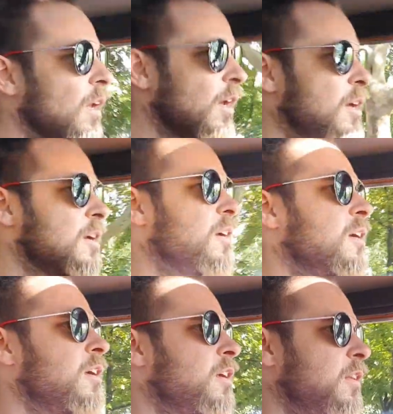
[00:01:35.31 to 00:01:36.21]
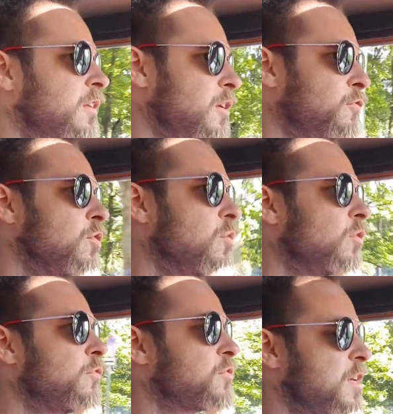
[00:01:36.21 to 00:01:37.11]
And if
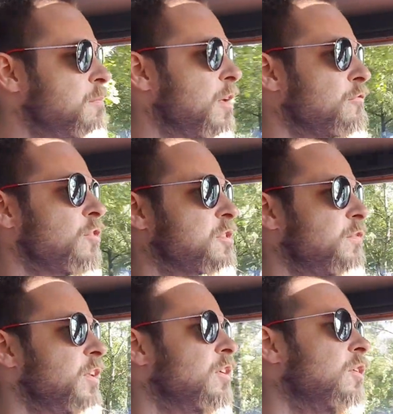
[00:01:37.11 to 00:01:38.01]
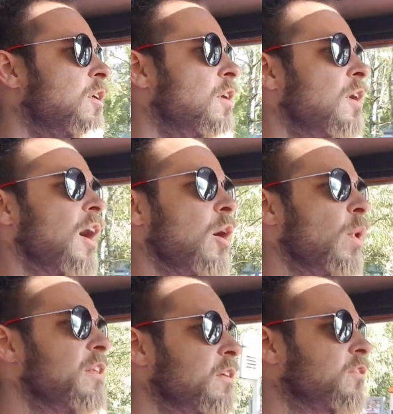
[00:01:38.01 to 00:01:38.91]
you've seen my first video, I
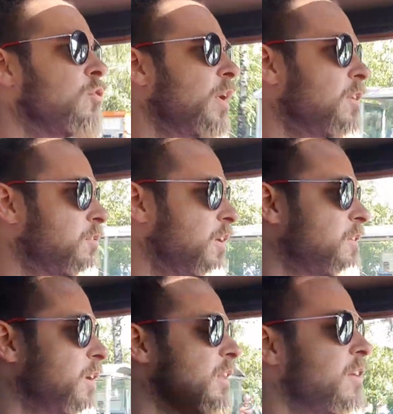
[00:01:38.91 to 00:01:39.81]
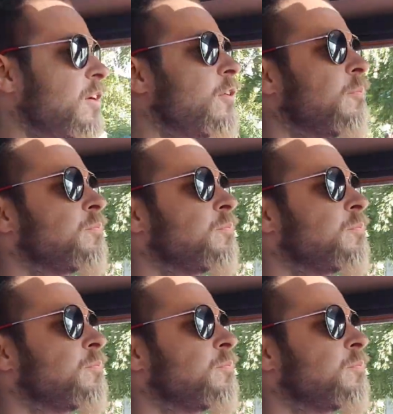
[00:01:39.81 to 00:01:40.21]
went into greater detail there.